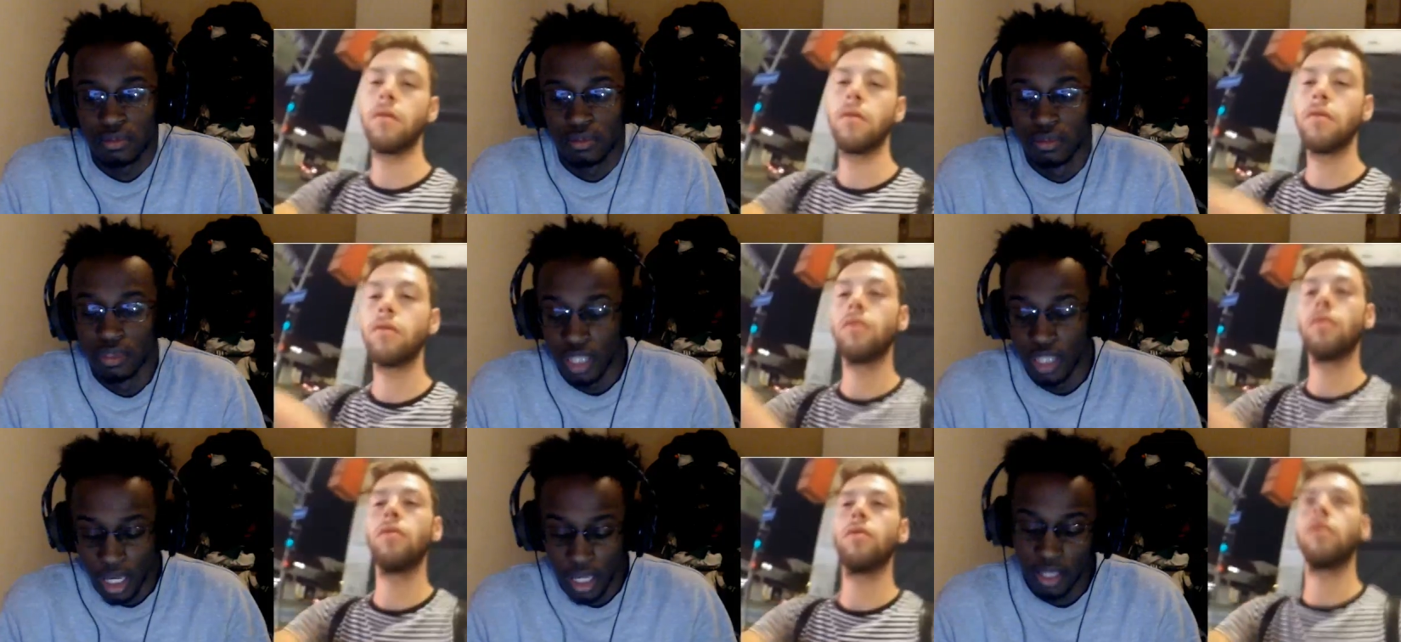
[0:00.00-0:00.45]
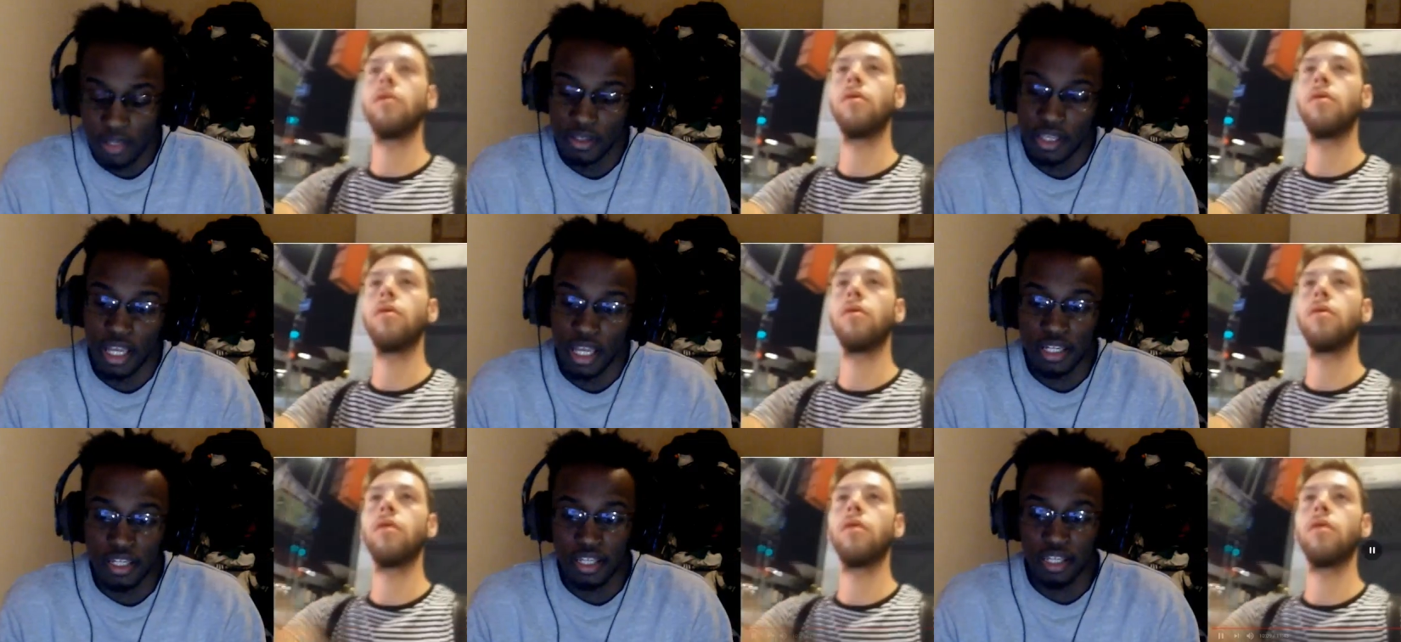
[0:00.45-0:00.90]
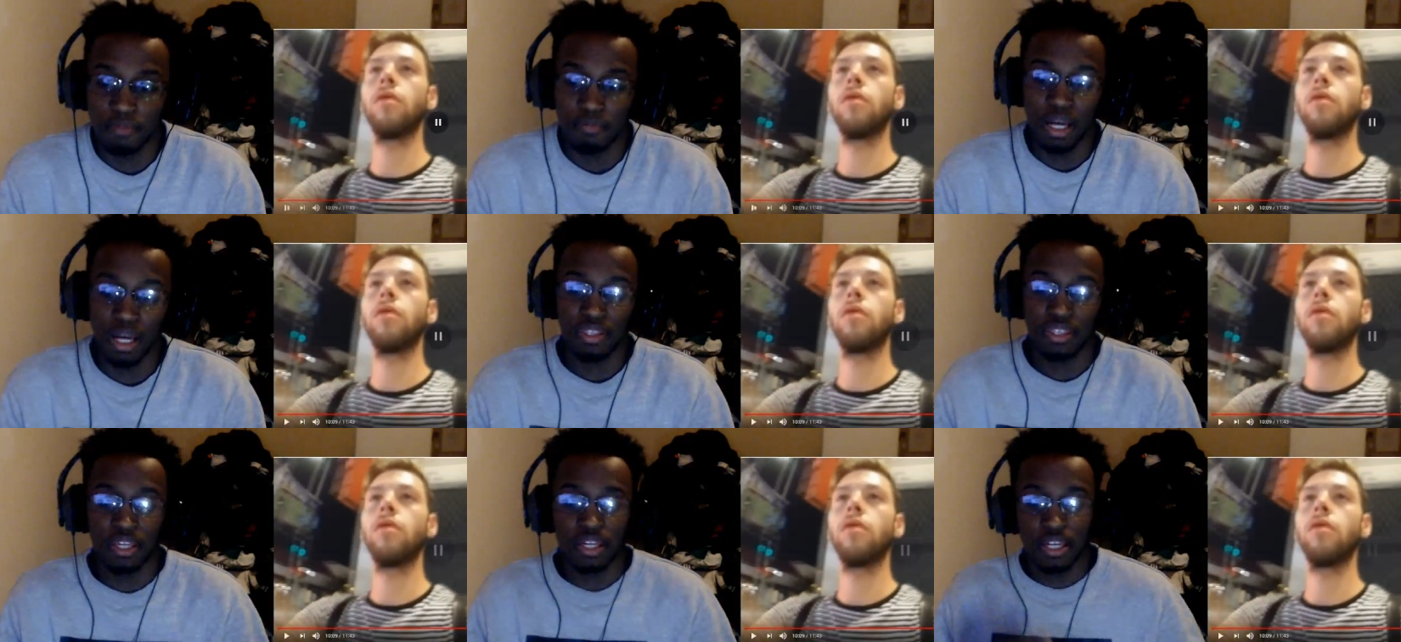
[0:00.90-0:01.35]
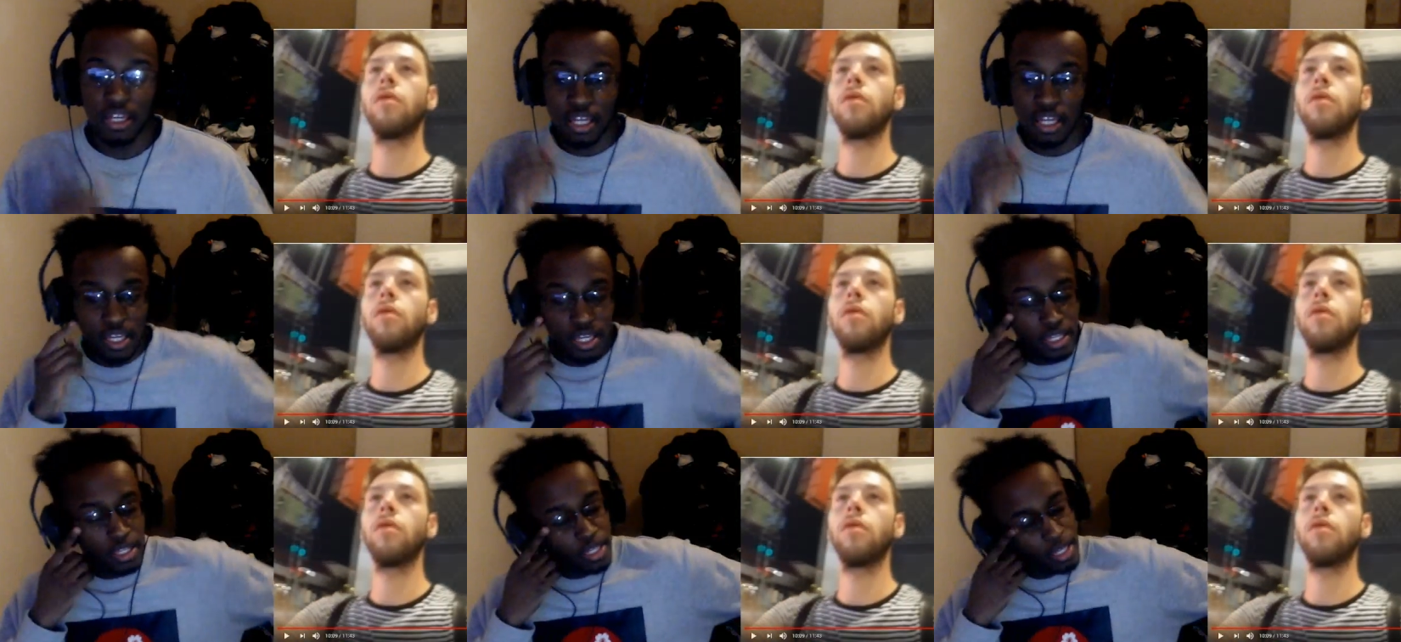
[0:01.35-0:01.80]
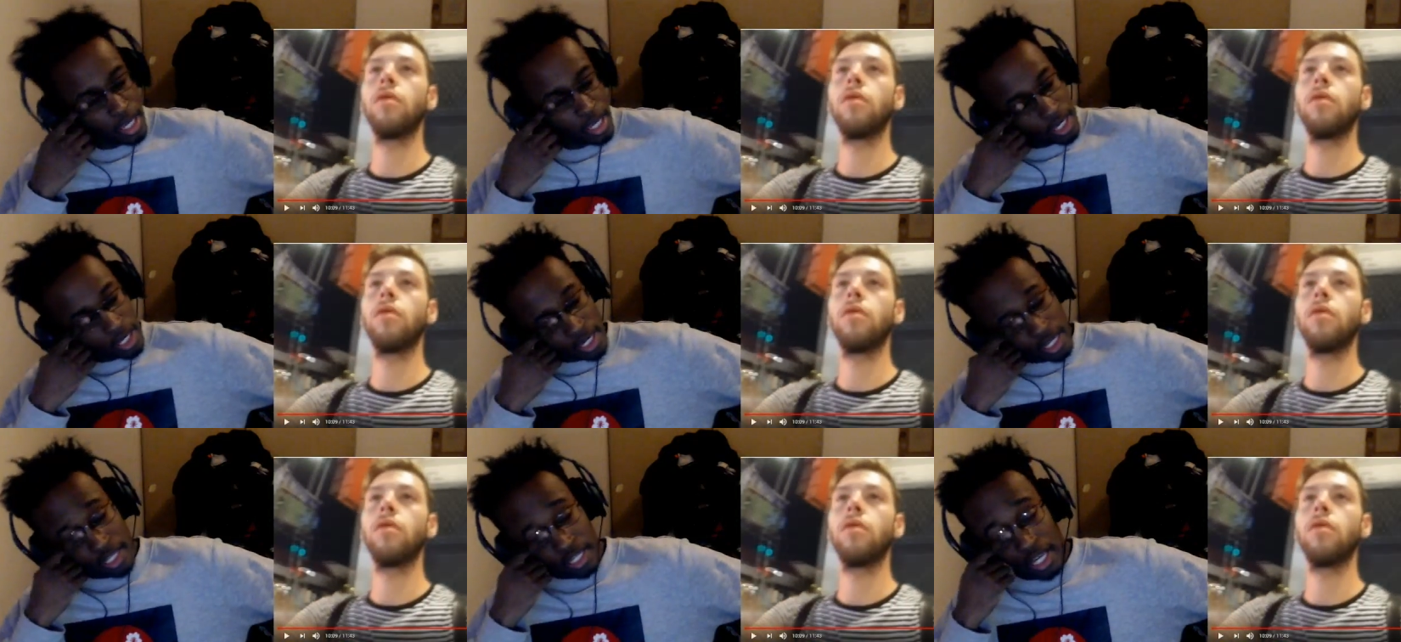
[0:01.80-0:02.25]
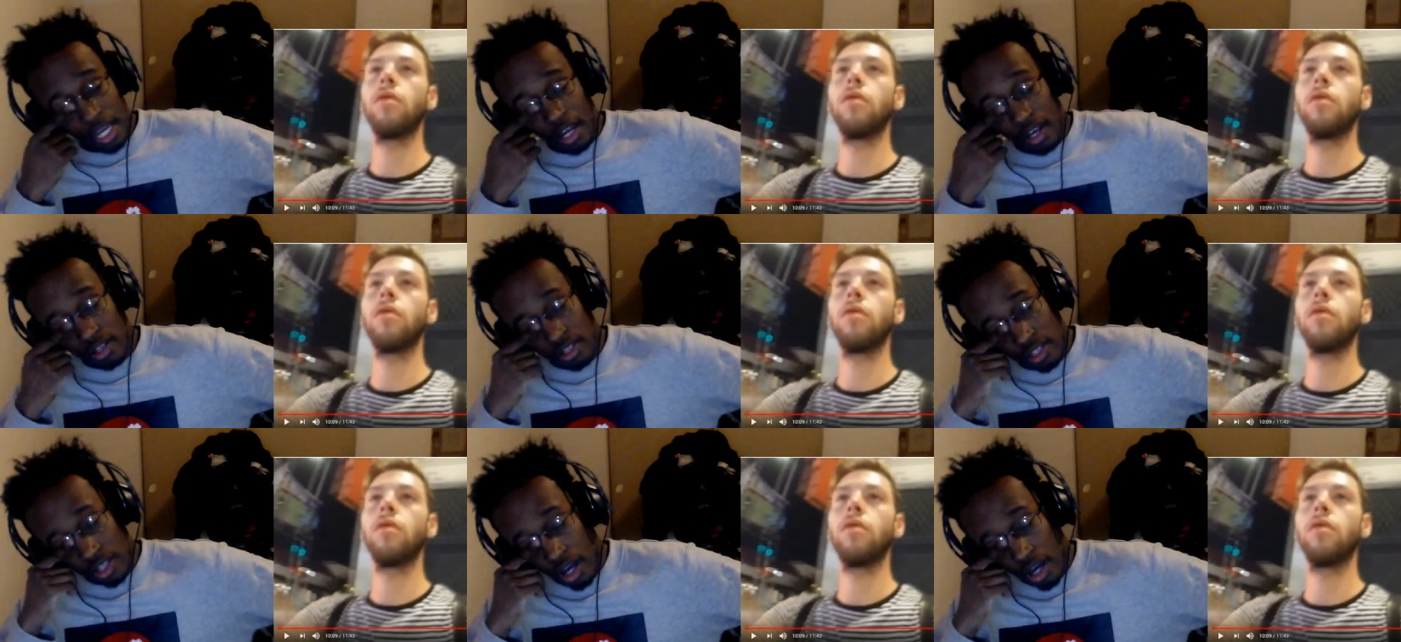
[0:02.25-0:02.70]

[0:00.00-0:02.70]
Speaker 1: I was like, see, my thing is, because I don't know,